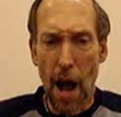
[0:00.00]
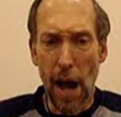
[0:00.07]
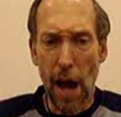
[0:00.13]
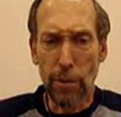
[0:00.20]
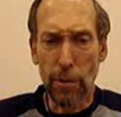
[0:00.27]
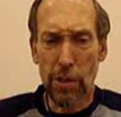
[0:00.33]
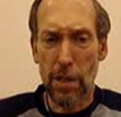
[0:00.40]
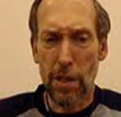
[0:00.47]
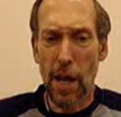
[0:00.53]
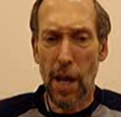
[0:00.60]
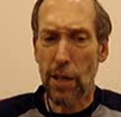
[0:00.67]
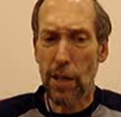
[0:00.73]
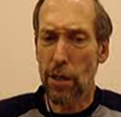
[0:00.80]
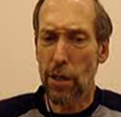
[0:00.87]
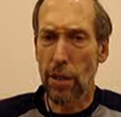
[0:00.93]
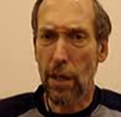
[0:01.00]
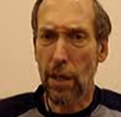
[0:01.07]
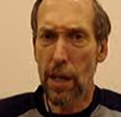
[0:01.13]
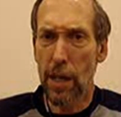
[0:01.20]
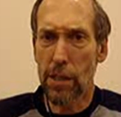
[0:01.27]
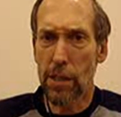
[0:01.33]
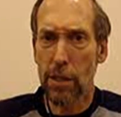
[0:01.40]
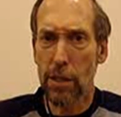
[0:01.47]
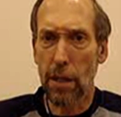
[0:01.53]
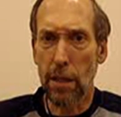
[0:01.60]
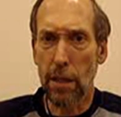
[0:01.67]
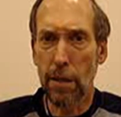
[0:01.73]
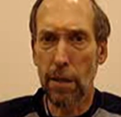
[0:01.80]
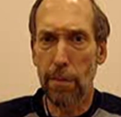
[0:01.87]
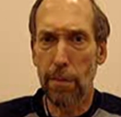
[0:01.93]
I was a national case
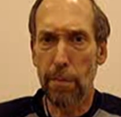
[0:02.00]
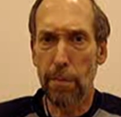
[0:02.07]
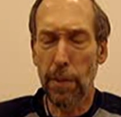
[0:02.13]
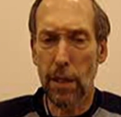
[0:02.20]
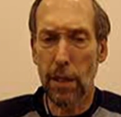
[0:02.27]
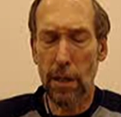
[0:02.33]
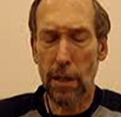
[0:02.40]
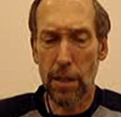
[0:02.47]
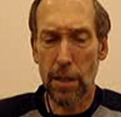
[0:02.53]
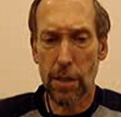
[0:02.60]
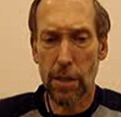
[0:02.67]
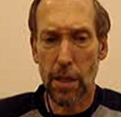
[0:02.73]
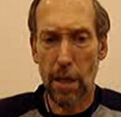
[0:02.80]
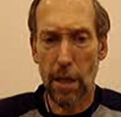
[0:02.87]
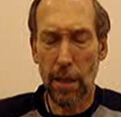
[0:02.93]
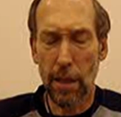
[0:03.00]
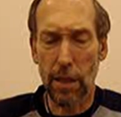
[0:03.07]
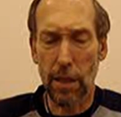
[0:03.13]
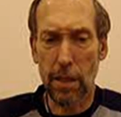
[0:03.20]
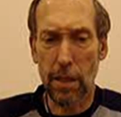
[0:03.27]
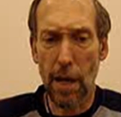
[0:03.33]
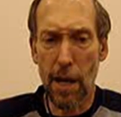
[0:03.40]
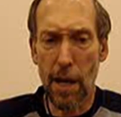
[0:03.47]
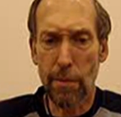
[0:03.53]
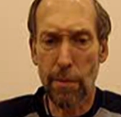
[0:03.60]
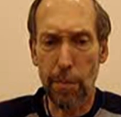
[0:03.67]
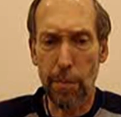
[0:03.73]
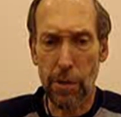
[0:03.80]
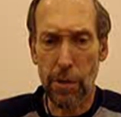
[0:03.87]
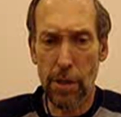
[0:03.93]
study because at the time the
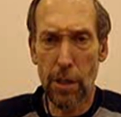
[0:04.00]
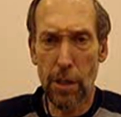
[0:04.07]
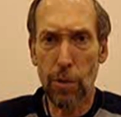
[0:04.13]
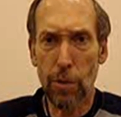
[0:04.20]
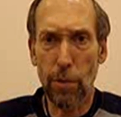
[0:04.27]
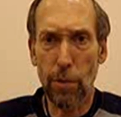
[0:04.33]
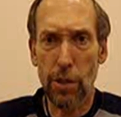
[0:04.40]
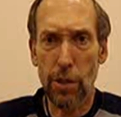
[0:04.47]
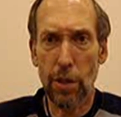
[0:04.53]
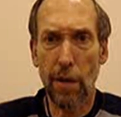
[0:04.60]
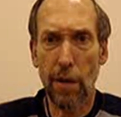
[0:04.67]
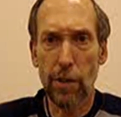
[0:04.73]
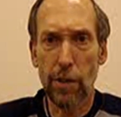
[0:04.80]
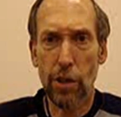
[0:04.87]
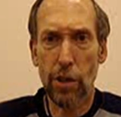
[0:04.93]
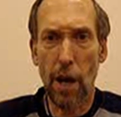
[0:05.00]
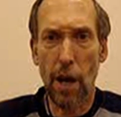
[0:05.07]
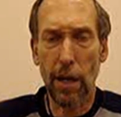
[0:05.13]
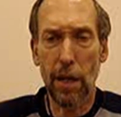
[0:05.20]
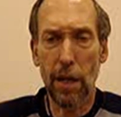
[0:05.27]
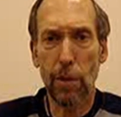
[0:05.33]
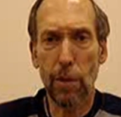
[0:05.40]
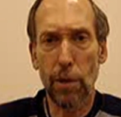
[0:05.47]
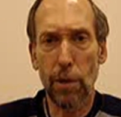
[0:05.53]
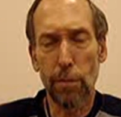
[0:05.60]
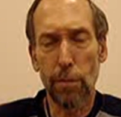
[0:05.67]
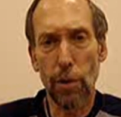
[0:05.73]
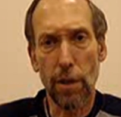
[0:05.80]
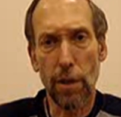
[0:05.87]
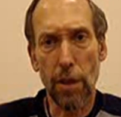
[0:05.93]
procedure was you never shock anyone
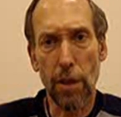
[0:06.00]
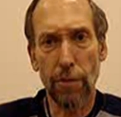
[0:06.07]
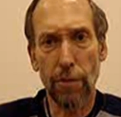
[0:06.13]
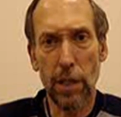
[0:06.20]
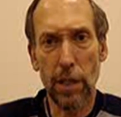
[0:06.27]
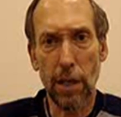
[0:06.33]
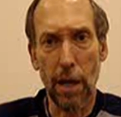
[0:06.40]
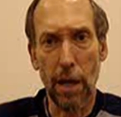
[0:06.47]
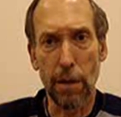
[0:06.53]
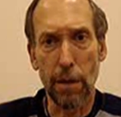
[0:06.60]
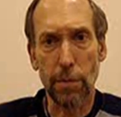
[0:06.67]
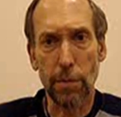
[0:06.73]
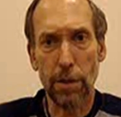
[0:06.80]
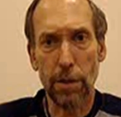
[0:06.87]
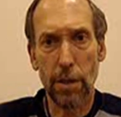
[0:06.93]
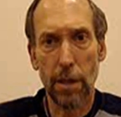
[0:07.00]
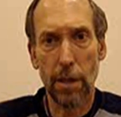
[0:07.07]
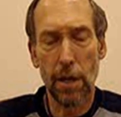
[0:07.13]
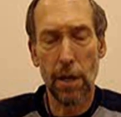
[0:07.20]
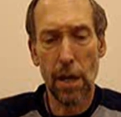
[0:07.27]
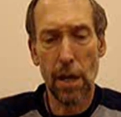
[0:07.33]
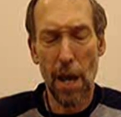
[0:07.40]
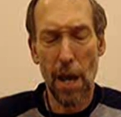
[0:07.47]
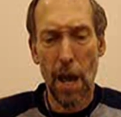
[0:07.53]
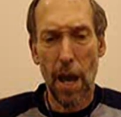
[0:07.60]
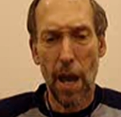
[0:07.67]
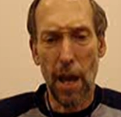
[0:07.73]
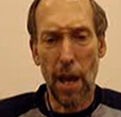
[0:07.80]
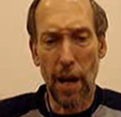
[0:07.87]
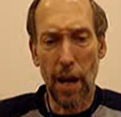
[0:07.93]
more than 3 times.
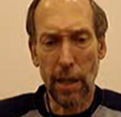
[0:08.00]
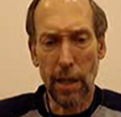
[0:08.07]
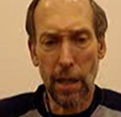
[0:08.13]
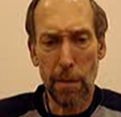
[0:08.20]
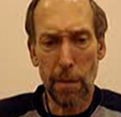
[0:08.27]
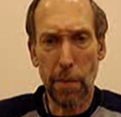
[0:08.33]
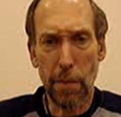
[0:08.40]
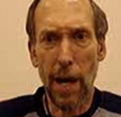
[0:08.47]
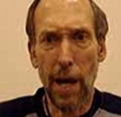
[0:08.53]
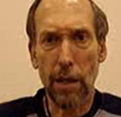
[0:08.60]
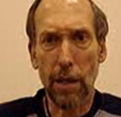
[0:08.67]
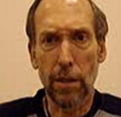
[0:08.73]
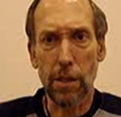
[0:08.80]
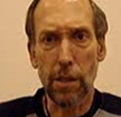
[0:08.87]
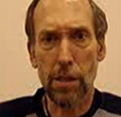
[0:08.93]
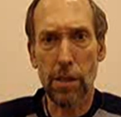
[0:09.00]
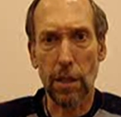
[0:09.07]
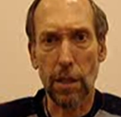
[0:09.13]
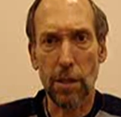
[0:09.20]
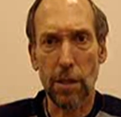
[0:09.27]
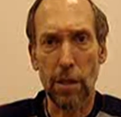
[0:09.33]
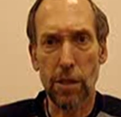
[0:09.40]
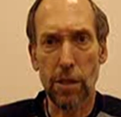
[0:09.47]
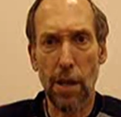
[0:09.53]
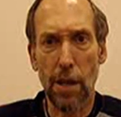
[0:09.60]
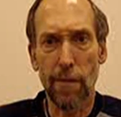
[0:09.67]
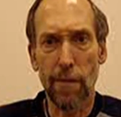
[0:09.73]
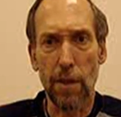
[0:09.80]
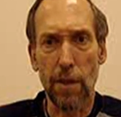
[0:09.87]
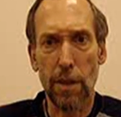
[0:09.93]
And I came back on the 6th to
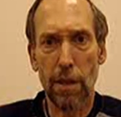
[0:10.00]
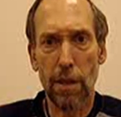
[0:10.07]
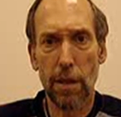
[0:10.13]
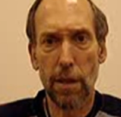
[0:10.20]
7th.